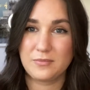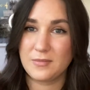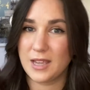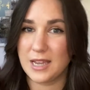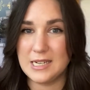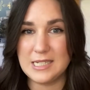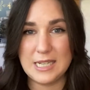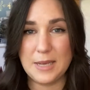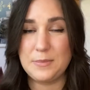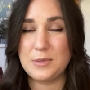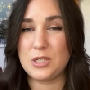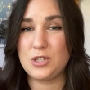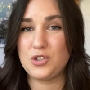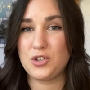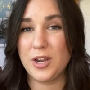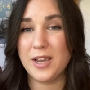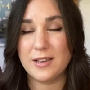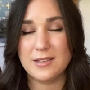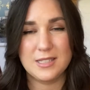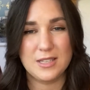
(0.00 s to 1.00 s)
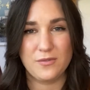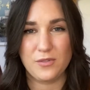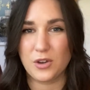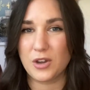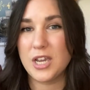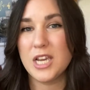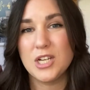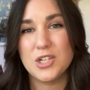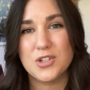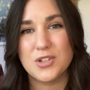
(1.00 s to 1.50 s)
tips and tricks if
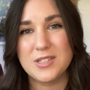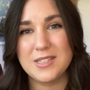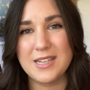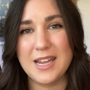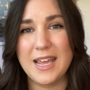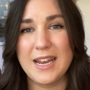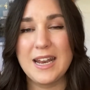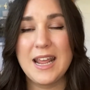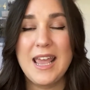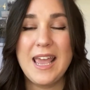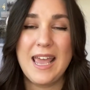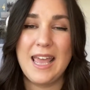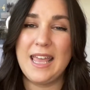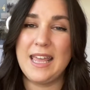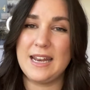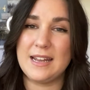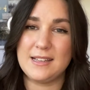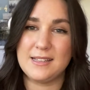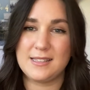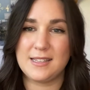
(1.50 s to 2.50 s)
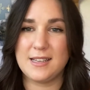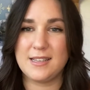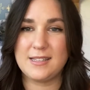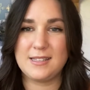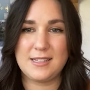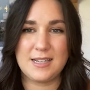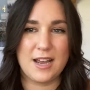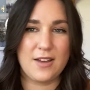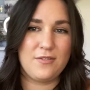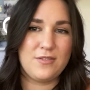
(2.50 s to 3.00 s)
you're interested. It is
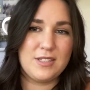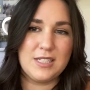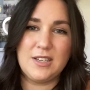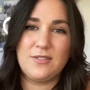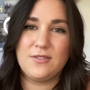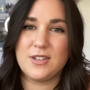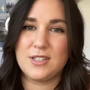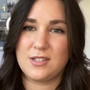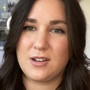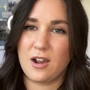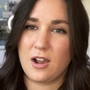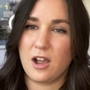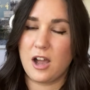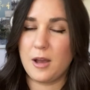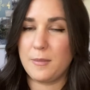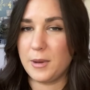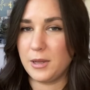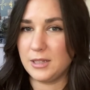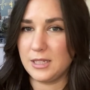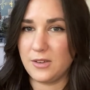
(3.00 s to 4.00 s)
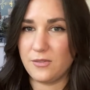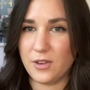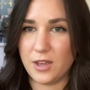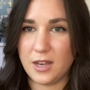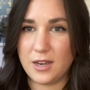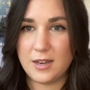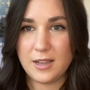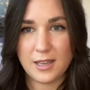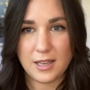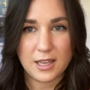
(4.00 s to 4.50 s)
stephdavis.com. I'll leave
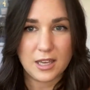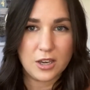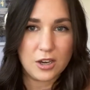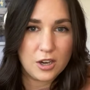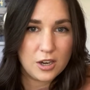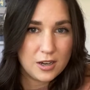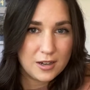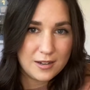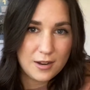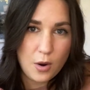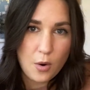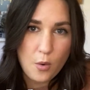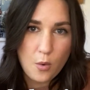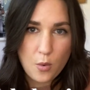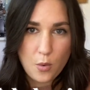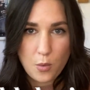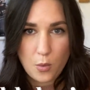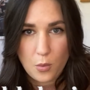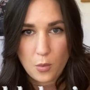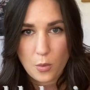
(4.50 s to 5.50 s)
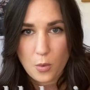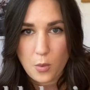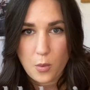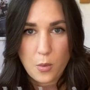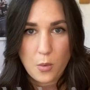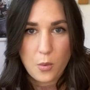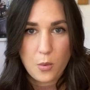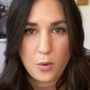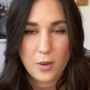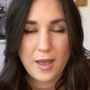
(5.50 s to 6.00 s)
it here.
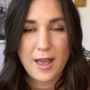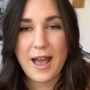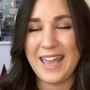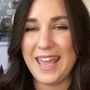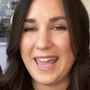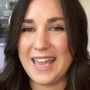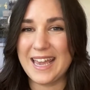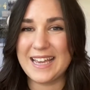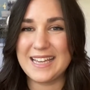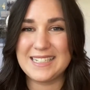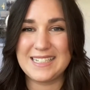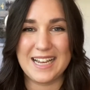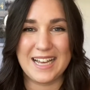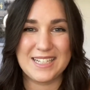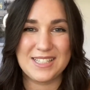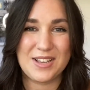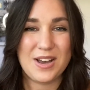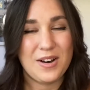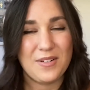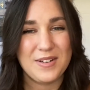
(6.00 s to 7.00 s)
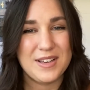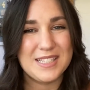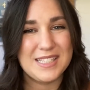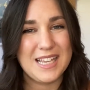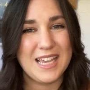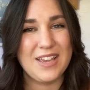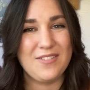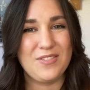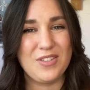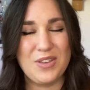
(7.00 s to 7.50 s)
And as
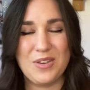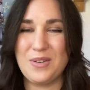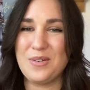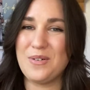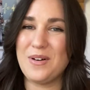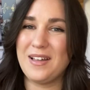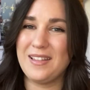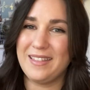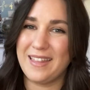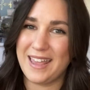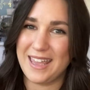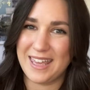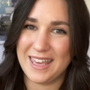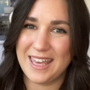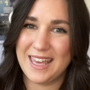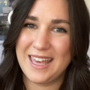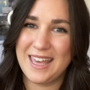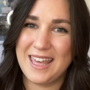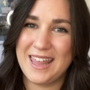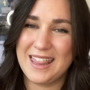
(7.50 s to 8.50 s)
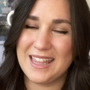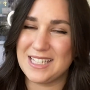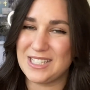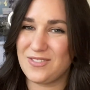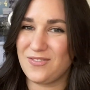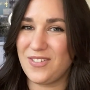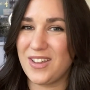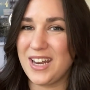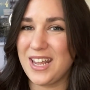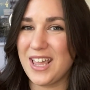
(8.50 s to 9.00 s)
always, if you like
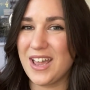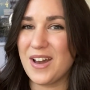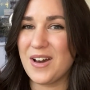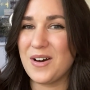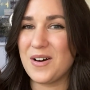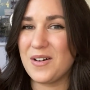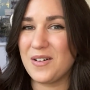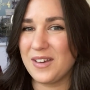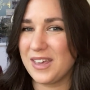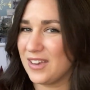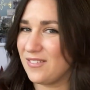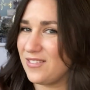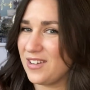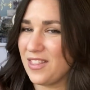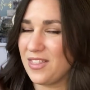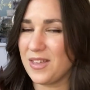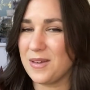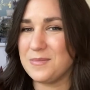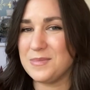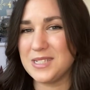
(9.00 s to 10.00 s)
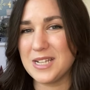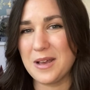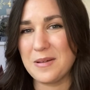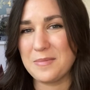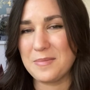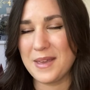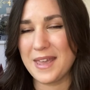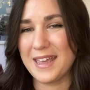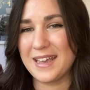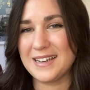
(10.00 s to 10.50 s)
this video, give it a thumbs up
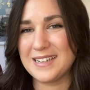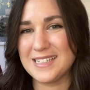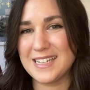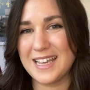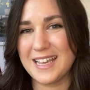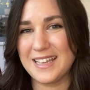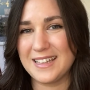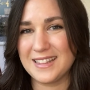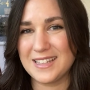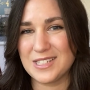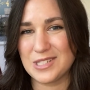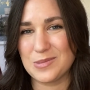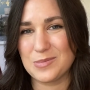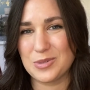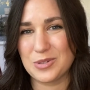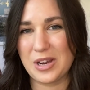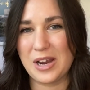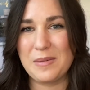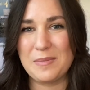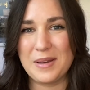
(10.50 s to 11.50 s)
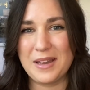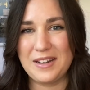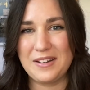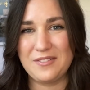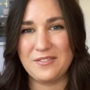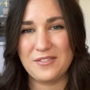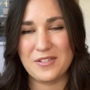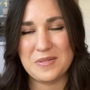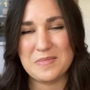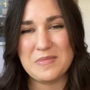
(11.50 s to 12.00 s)
and hit the subscribe
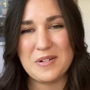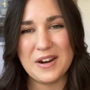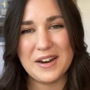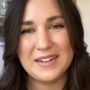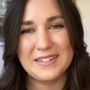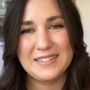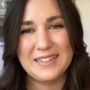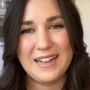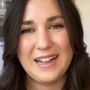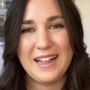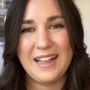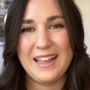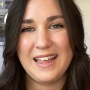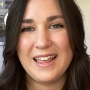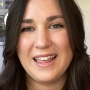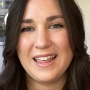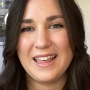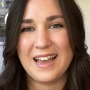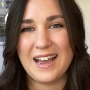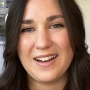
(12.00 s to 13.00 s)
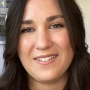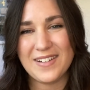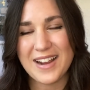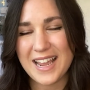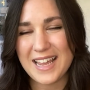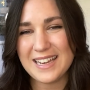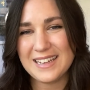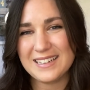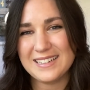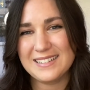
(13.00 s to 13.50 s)
button for more. All
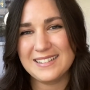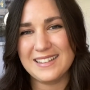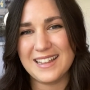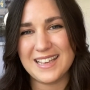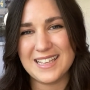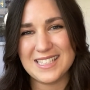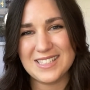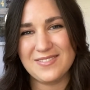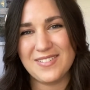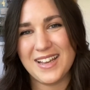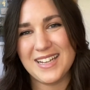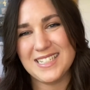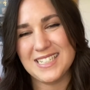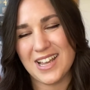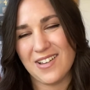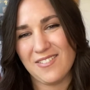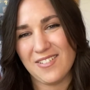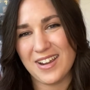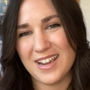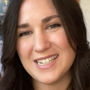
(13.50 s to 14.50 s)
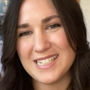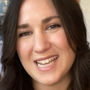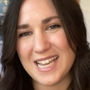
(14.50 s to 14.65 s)
right, thanks so much. Have a great